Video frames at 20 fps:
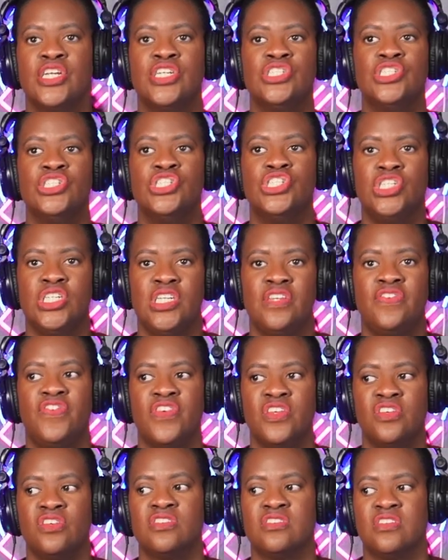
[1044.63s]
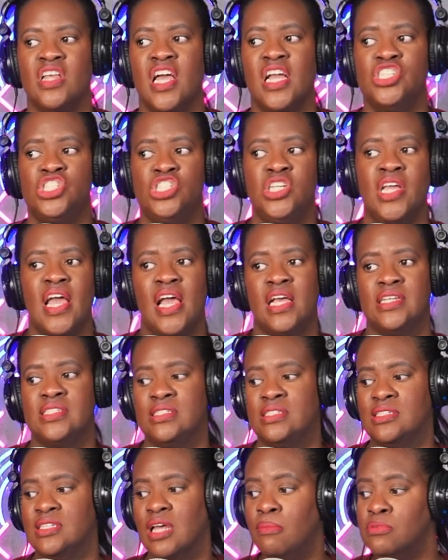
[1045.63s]
She feels like she has
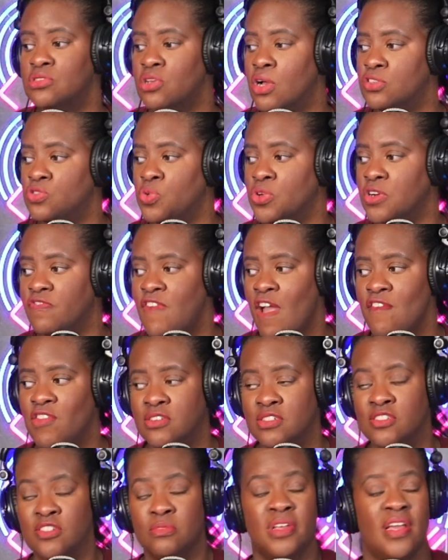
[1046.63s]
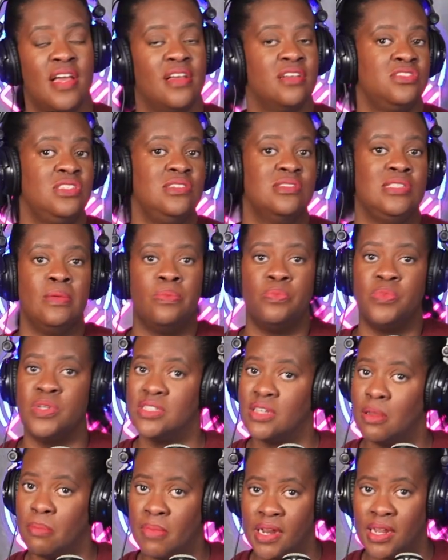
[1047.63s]
some sort of favoritism now. She's sleeping with
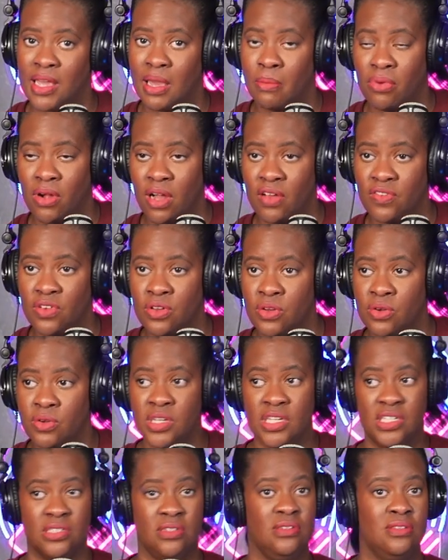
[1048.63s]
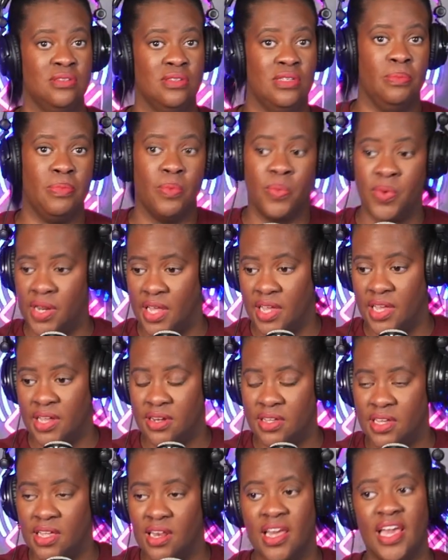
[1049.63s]
somebody at Bravo. Is she sleeping with
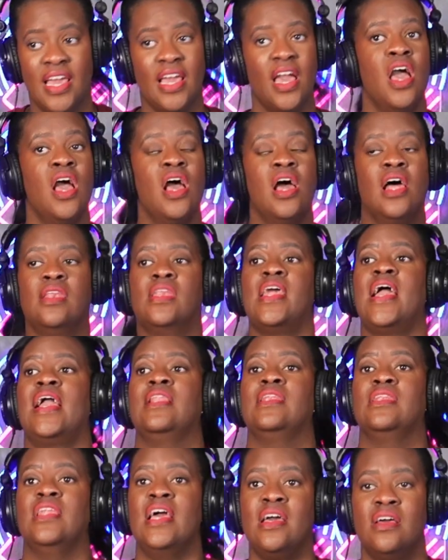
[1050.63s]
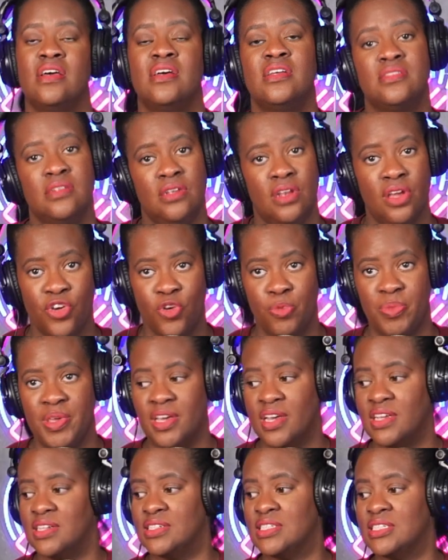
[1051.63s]
Andy? Like let us know,
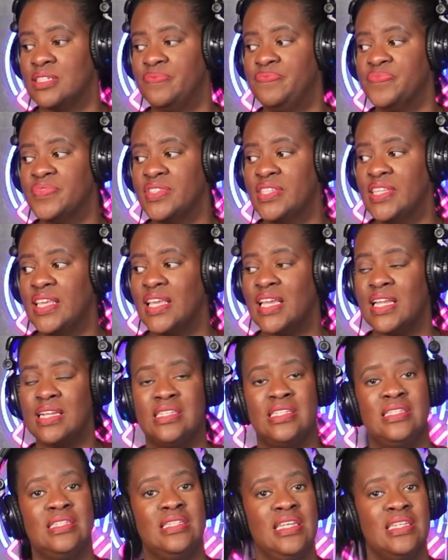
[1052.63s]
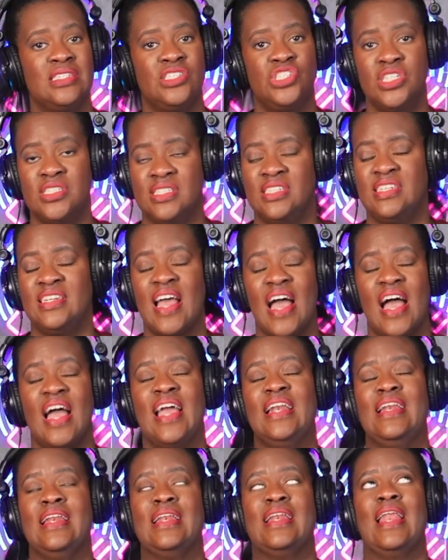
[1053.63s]
because it's just
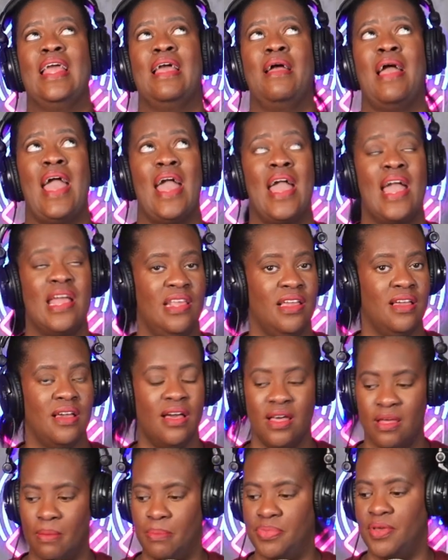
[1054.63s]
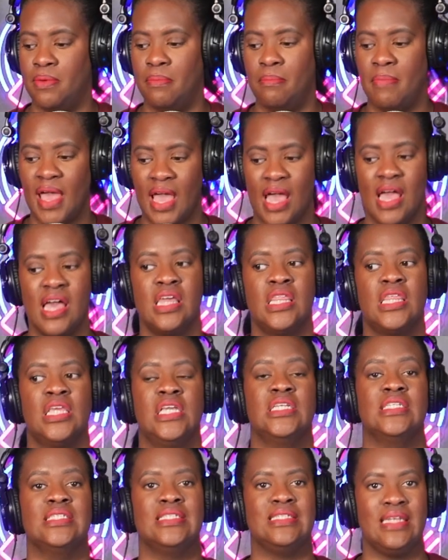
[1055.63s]
not adding up. The math
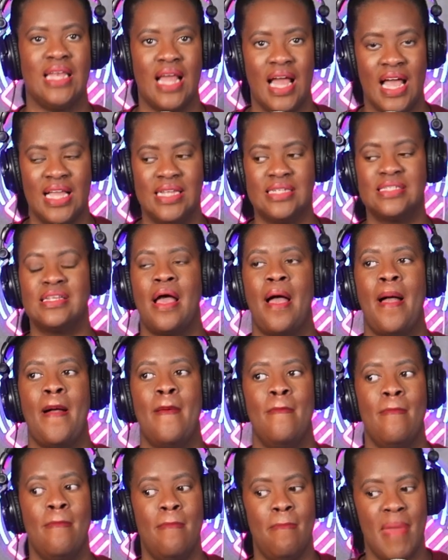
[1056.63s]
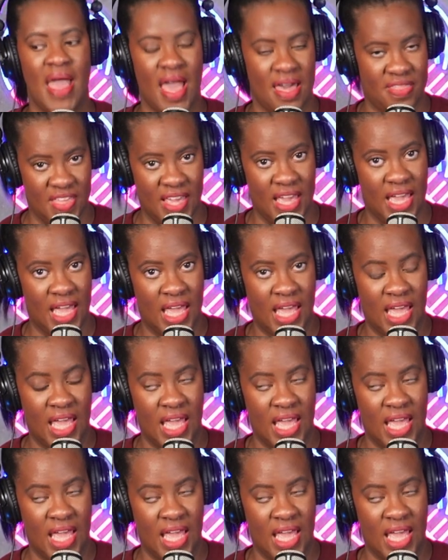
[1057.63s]
is not mathing.